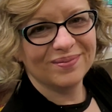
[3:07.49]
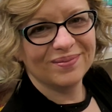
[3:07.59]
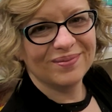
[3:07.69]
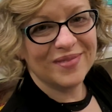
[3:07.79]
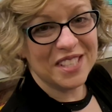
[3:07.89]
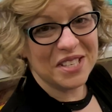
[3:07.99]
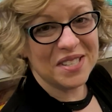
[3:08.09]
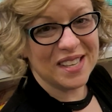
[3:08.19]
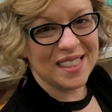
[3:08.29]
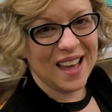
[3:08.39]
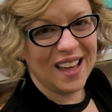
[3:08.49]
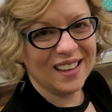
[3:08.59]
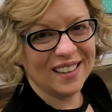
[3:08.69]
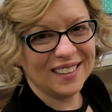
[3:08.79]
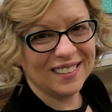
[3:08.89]
Did you see that?
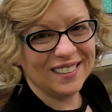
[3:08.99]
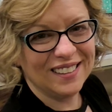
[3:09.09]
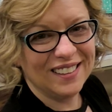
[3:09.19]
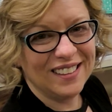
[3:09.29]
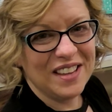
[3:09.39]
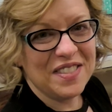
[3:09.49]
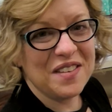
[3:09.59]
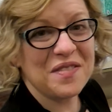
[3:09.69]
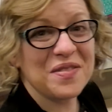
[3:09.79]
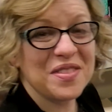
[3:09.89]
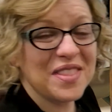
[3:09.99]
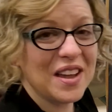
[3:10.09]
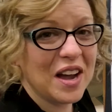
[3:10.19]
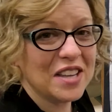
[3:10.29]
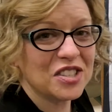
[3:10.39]
The thing I
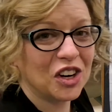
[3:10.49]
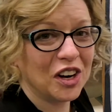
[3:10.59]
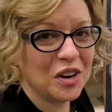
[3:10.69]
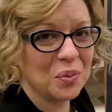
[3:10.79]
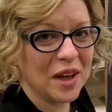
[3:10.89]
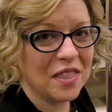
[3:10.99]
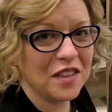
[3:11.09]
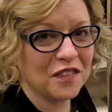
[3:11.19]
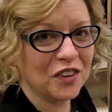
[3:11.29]
started with, the first